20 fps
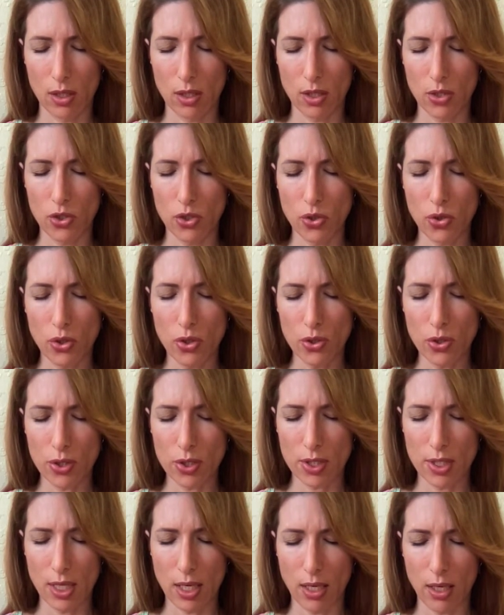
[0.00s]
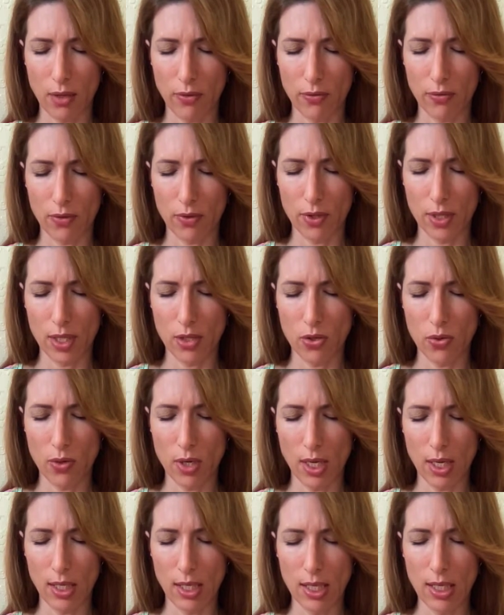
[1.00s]
Assure yourself that you
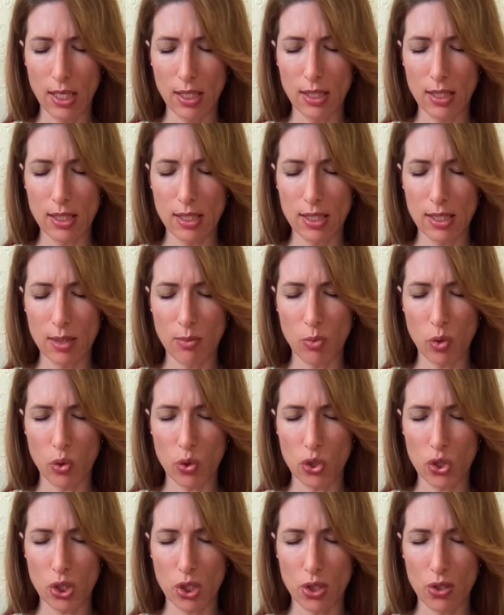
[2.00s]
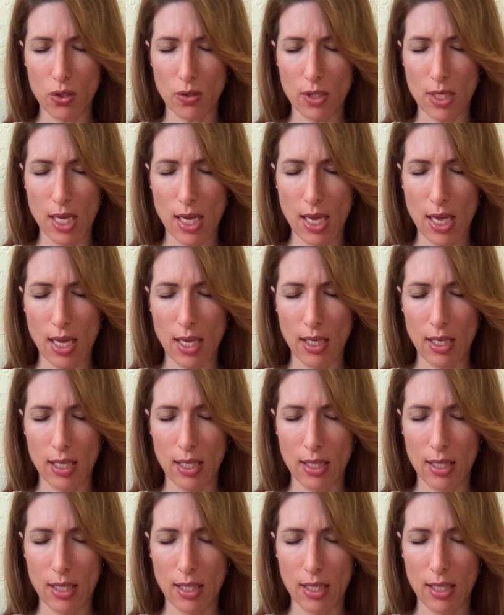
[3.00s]
can heal this emotion today.